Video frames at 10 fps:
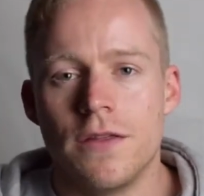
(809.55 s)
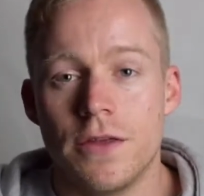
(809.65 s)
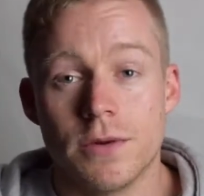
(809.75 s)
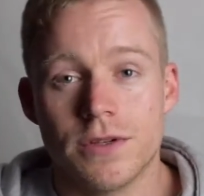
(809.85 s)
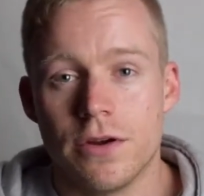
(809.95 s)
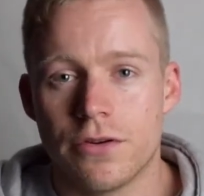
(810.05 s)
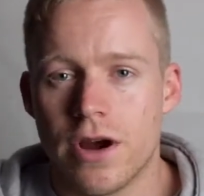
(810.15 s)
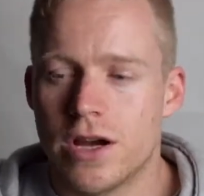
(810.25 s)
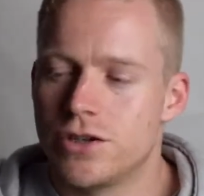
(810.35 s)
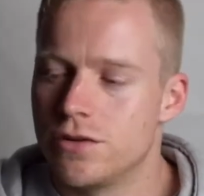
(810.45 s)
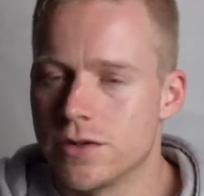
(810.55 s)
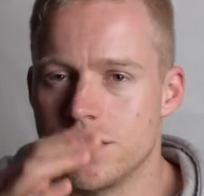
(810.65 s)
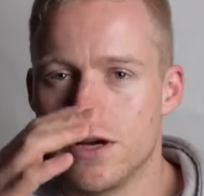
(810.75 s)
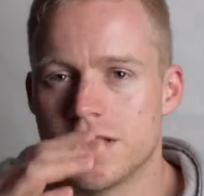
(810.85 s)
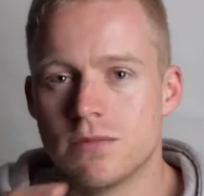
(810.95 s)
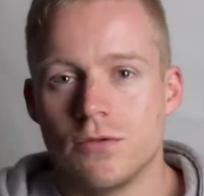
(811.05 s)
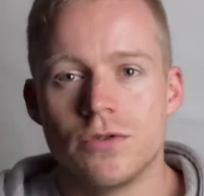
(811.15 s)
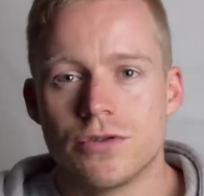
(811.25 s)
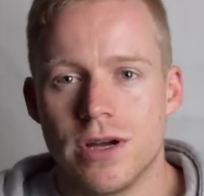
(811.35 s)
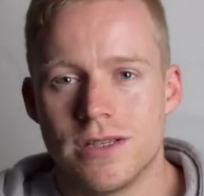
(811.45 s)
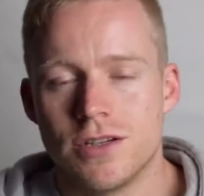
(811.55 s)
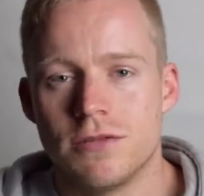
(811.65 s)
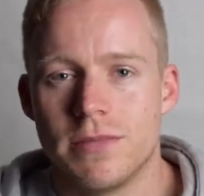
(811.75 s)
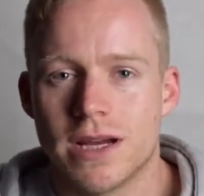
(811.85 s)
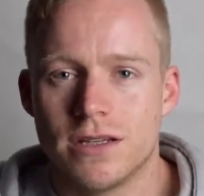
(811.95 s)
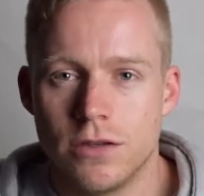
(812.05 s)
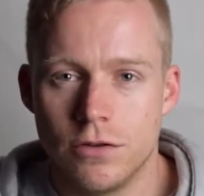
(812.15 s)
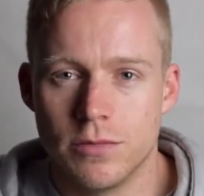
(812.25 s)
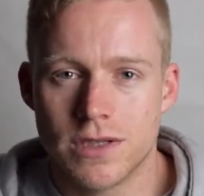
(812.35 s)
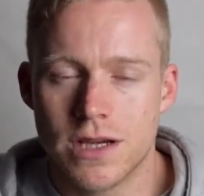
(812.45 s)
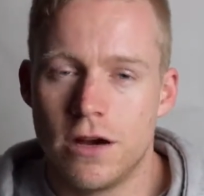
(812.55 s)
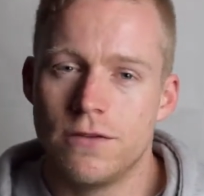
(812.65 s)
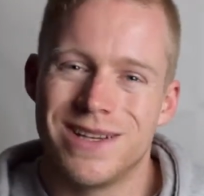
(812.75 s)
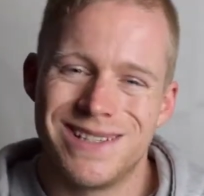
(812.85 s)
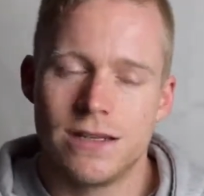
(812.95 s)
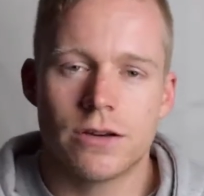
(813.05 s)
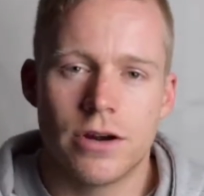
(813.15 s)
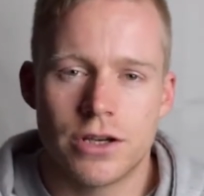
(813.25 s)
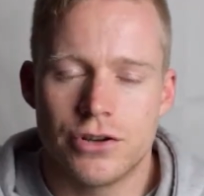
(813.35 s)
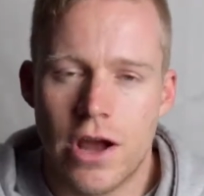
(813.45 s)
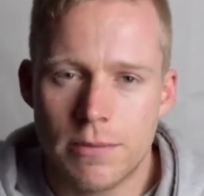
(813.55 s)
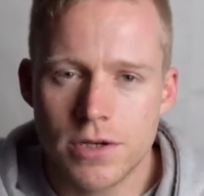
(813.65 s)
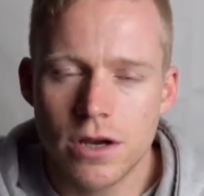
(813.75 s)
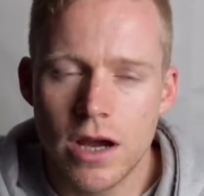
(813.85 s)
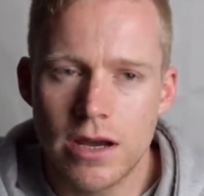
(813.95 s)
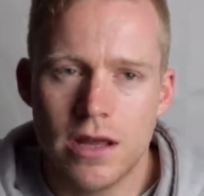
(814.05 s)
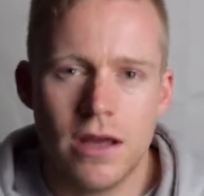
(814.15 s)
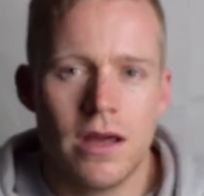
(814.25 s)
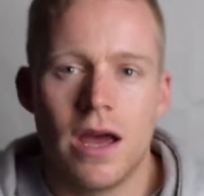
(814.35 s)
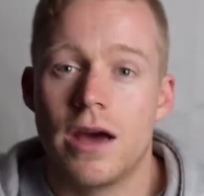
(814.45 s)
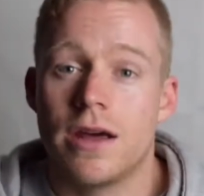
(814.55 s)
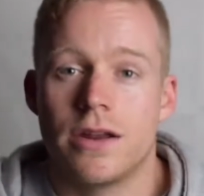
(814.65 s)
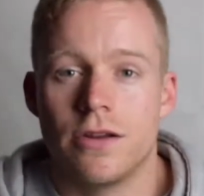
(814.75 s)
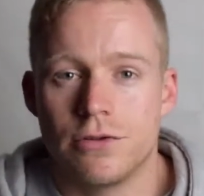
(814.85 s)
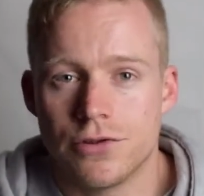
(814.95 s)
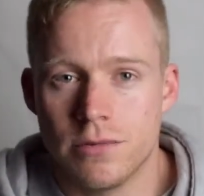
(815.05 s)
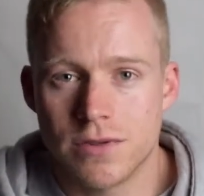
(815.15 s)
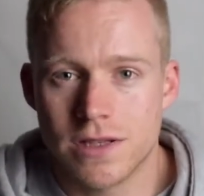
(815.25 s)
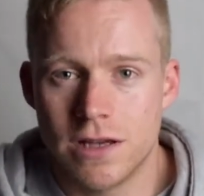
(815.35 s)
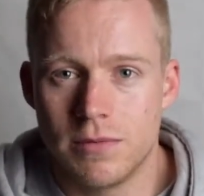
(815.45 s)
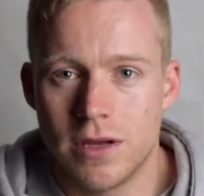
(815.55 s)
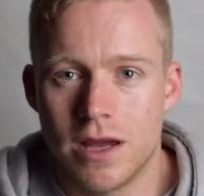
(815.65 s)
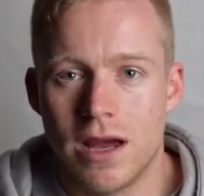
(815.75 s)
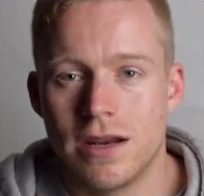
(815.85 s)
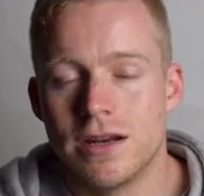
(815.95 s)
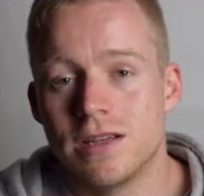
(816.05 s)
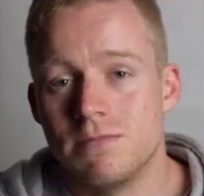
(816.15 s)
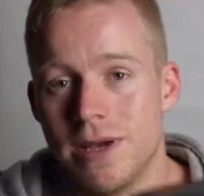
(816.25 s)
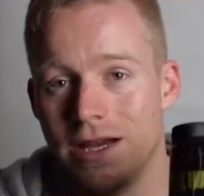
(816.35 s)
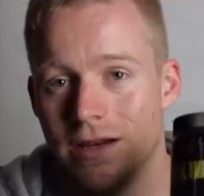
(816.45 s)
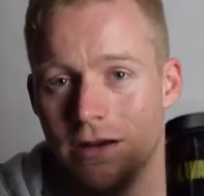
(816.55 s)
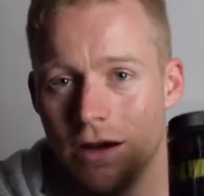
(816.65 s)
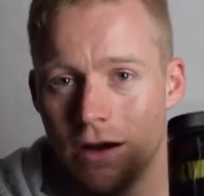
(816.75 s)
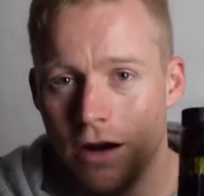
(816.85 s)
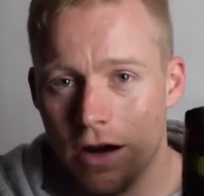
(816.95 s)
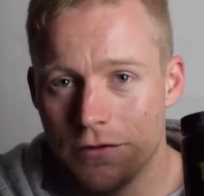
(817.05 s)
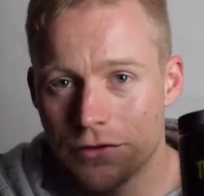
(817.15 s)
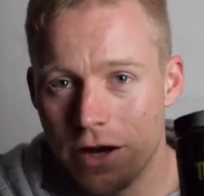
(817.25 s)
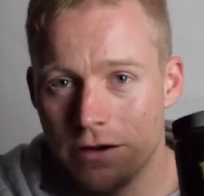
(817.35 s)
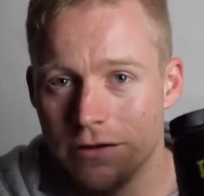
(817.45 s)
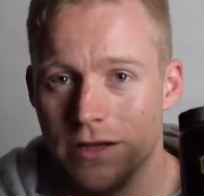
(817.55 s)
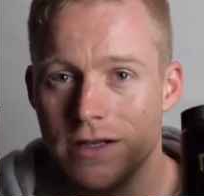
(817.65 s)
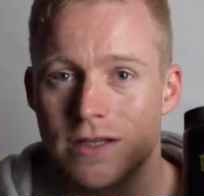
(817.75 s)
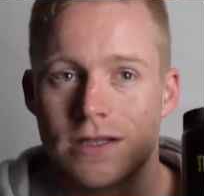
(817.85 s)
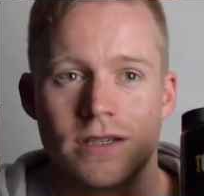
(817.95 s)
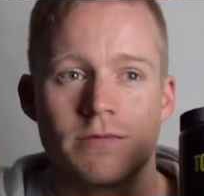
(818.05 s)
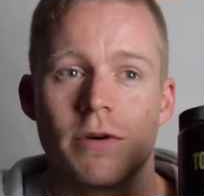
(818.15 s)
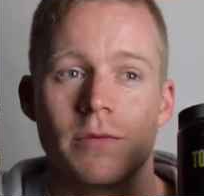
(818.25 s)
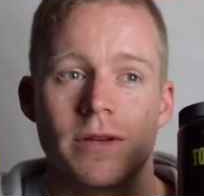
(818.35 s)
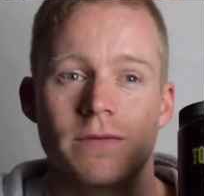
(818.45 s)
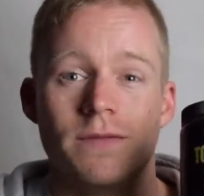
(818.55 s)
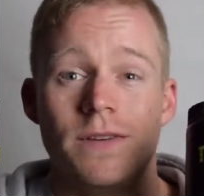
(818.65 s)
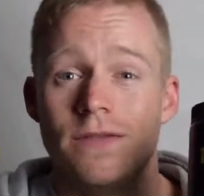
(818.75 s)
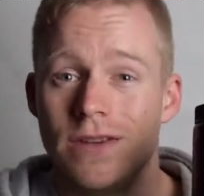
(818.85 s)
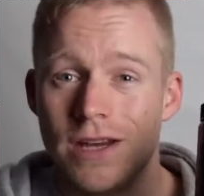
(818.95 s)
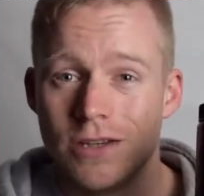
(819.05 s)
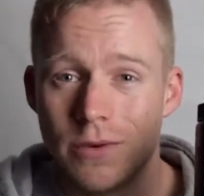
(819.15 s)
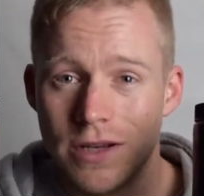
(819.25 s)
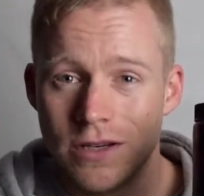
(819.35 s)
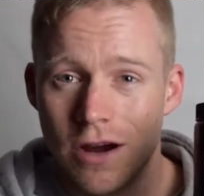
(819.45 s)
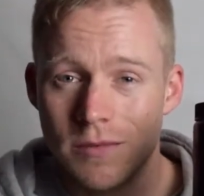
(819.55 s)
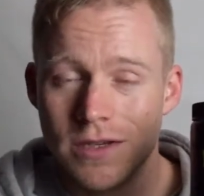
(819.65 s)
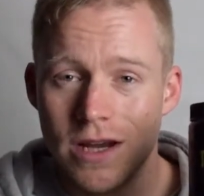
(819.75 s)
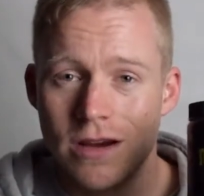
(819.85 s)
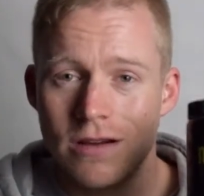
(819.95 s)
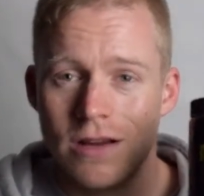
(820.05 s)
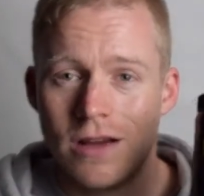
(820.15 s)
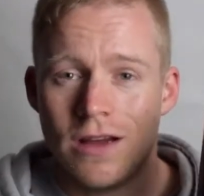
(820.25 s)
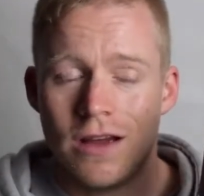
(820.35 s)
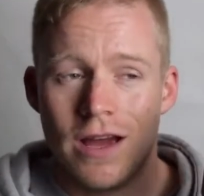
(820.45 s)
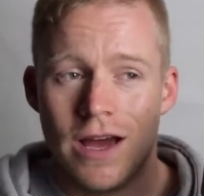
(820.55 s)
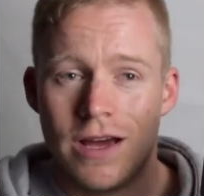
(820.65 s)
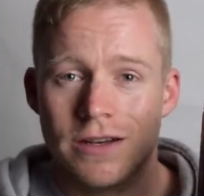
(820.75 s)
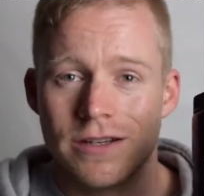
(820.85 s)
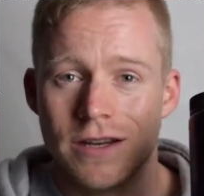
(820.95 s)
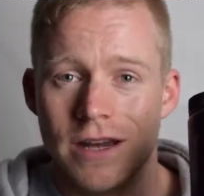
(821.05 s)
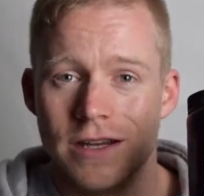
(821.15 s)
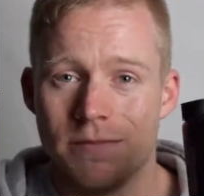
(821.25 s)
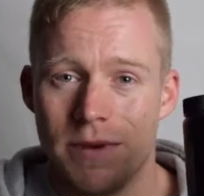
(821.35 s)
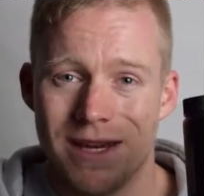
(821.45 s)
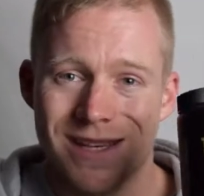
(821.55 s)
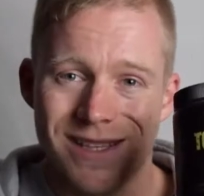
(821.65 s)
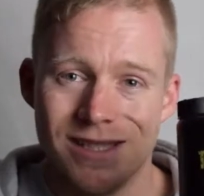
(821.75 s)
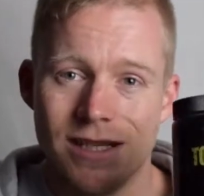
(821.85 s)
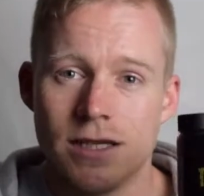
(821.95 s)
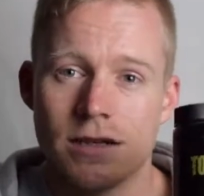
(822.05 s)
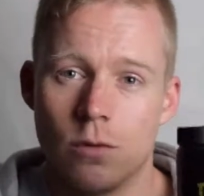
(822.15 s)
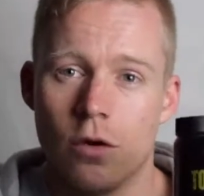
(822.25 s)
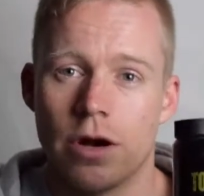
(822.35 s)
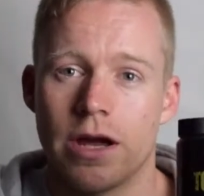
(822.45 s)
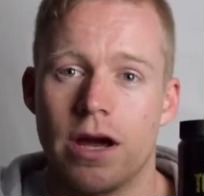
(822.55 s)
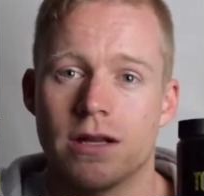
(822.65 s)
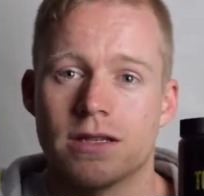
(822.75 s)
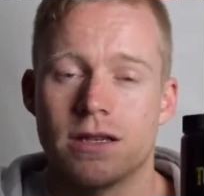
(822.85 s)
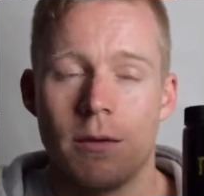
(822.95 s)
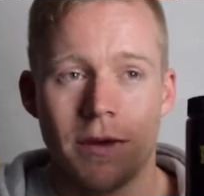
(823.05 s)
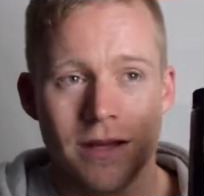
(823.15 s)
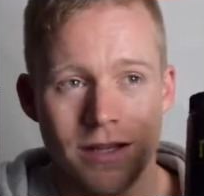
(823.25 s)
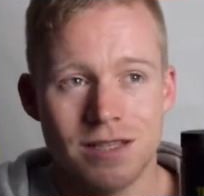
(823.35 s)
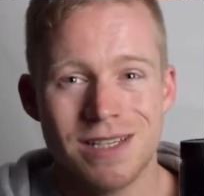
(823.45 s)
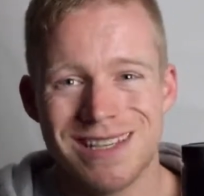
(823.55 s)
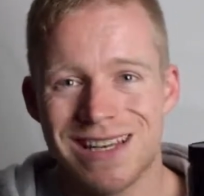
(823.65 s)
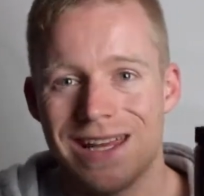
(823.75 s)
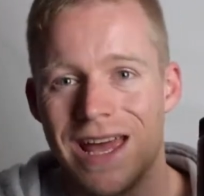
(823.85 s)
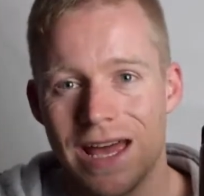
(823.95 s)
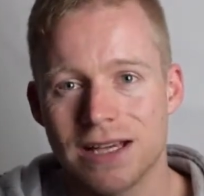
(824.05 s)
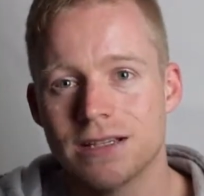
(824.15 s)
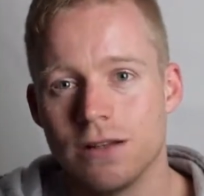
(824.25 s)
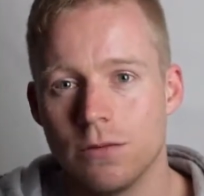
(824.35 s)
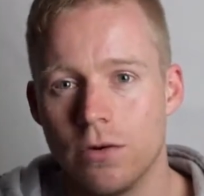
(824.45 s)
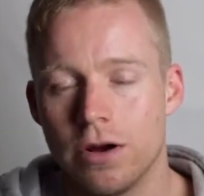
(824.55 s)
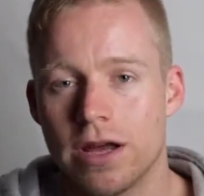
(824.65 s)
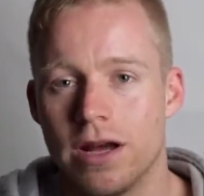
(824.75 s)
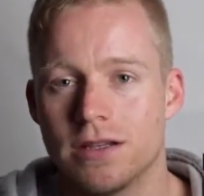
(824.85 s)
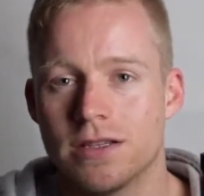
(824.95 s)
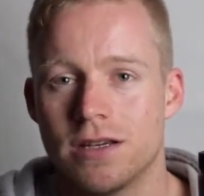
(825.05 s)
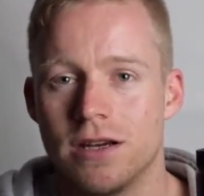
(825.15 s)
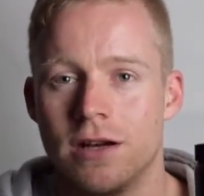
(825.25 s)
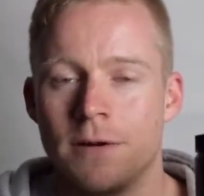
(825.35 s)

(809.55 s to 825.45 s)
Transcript: There was no crash, there was a nice smooth transition back to your normal self. It didn't crush your appetite and had no trouble sleeping. And I've trained on this probably 15, 20 times now, and it has been consistent workouts. They've been consistently excellent workouts.